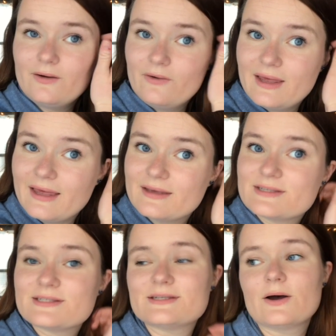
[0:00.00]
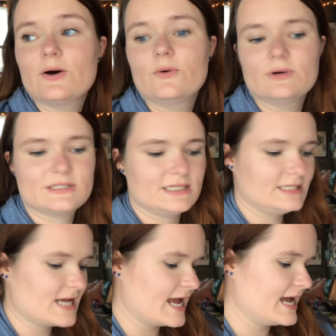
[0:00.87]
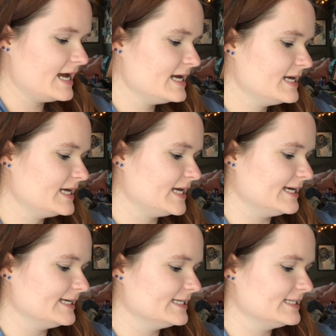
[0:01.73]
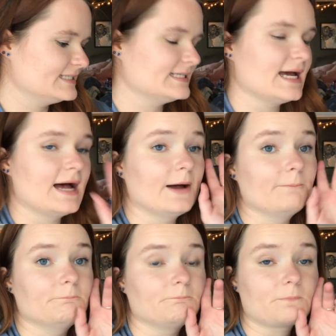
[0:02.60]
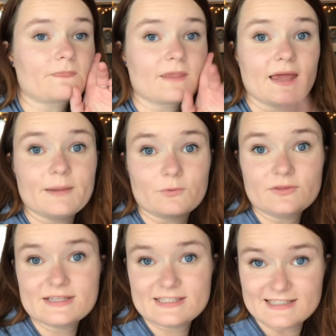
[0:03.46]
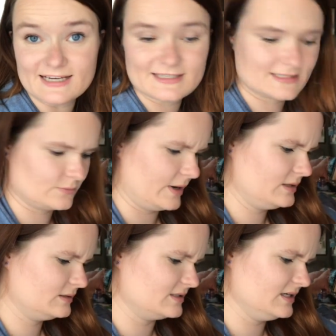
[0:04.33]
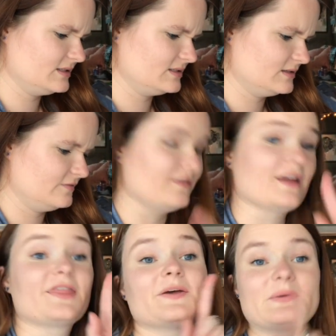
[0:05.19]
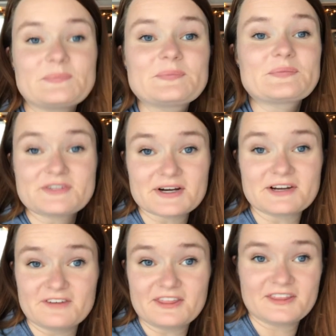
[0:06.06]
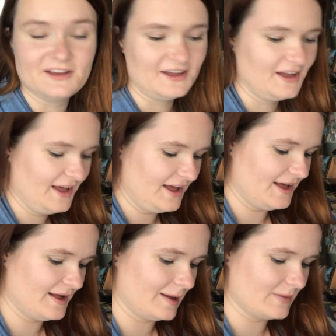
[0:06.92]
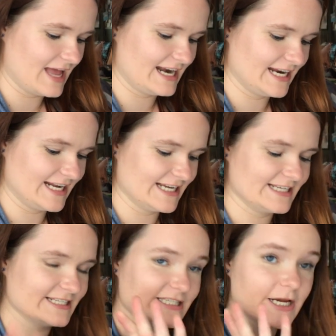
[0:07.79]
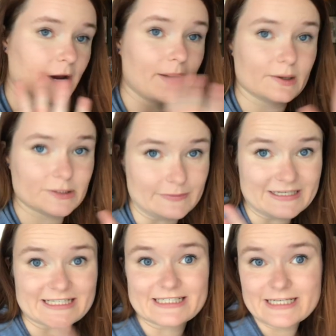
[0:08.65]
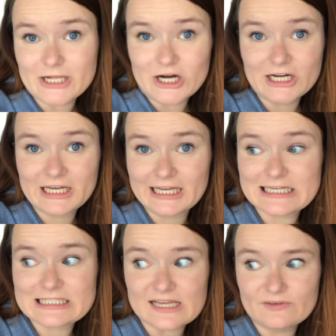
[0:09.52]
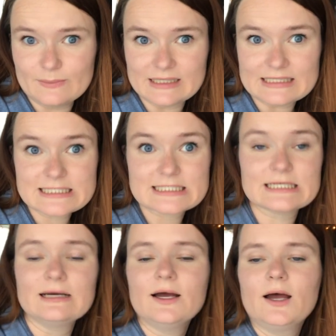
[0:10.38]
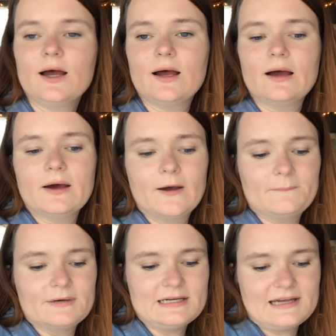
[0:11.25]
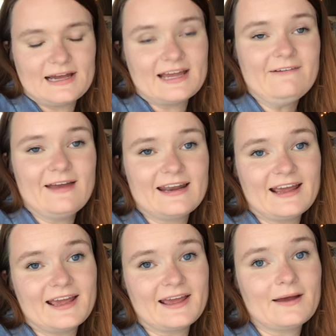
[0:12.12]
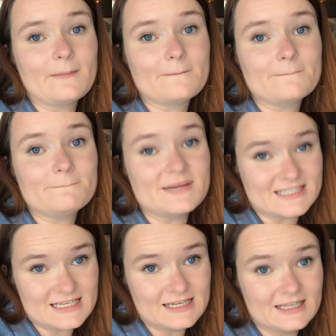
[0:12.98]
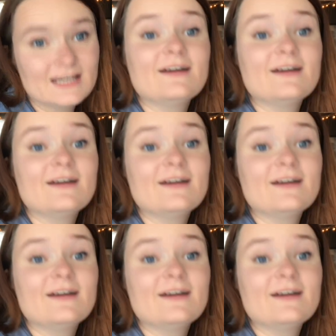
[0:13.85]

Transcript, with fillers: Okay, so today is um, April the 6th, right? 6th? 5th, sorry Beth, um, and it is about to be six o'clock in seven minutes. Um, I have had a busy,